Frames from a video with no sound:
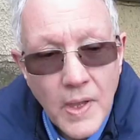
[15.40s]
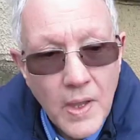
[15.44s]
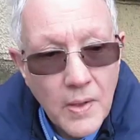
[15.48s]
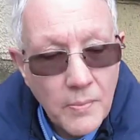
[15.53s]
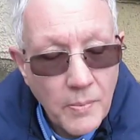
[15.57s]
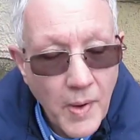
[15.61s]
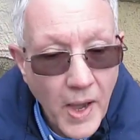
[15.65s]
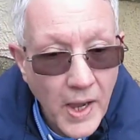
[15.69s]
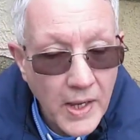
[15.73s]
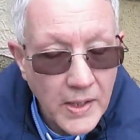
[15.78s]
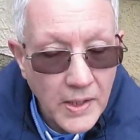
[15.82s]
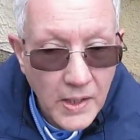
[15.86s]

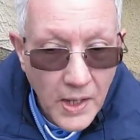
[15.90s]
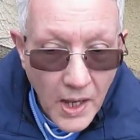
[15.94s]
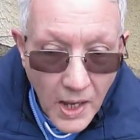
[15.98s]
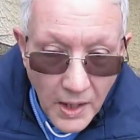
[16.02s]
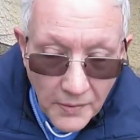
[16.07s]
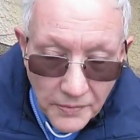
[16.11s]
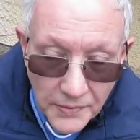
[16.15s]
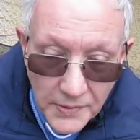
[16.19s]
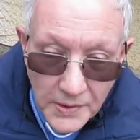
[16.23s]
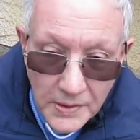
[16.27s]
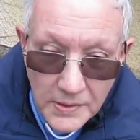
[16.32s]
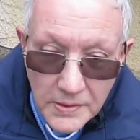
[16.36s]
by the
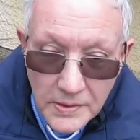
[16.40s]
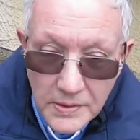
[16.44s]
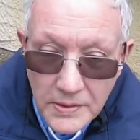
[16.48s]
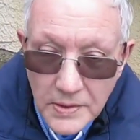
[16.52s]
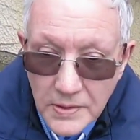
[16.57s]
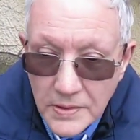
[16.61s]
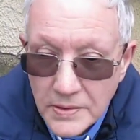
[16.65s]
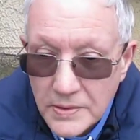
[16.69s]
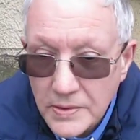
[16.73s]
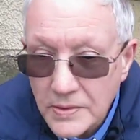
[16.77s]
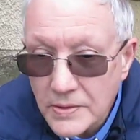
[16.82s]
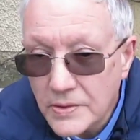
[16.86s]

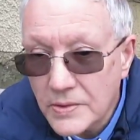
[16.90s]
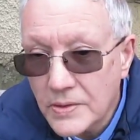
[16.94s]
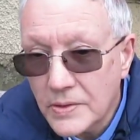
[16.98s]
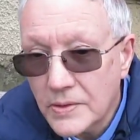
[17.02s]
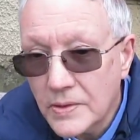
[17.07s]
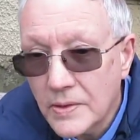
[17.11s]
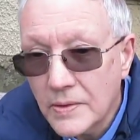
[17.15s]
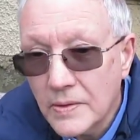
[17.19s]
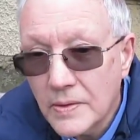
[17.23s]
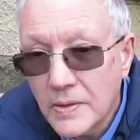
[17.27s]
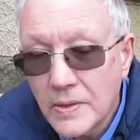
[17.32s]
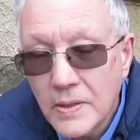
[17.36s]

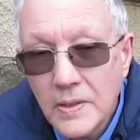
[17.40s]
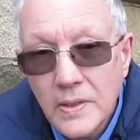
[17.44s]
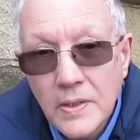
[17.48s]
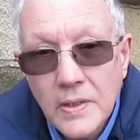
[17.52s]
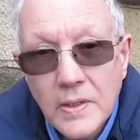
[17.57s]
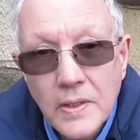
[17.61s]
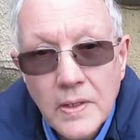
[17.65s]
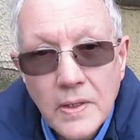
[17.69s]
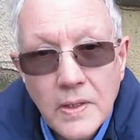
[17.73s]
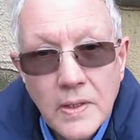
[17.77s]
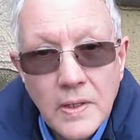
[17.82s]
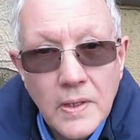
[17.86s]
Covenanters,
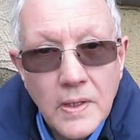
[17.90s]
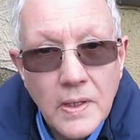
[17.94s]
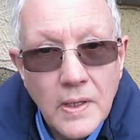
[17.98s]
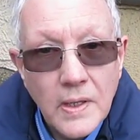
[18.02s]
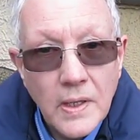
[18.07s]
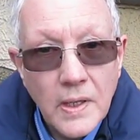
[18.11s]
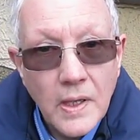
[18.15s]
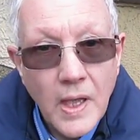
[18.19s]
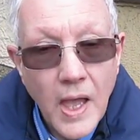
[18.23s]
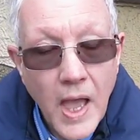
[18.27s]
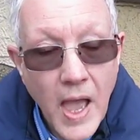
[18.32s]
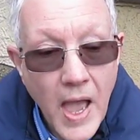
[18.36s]

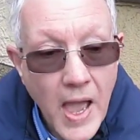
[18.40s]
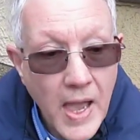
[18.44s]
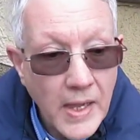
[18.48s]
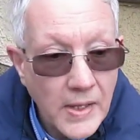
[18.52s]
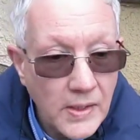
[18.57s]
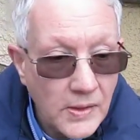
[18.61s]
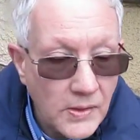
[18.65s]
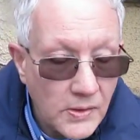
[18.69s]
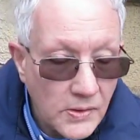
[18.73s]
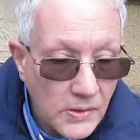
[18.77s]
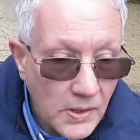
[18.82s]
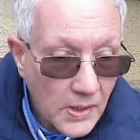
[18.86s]

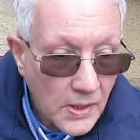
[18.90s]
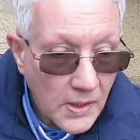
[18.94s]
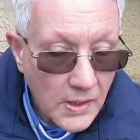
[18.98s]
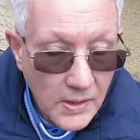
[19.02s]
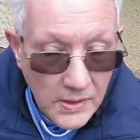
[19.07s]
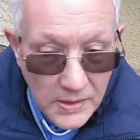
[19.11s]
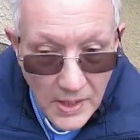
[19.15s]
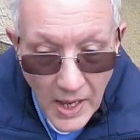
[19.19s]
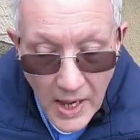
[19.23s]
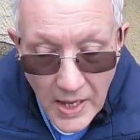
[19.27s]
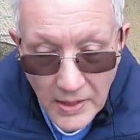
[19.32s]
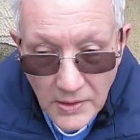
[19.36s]
and
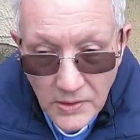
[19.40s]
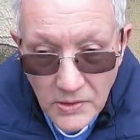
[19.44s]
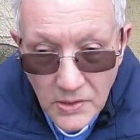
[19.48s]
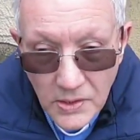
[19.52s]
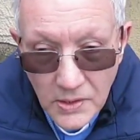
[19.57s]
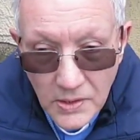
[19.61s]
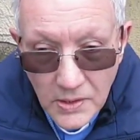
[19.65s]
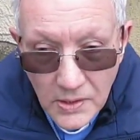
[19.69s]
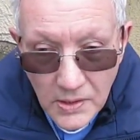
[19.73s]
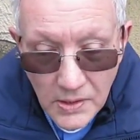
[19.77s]
that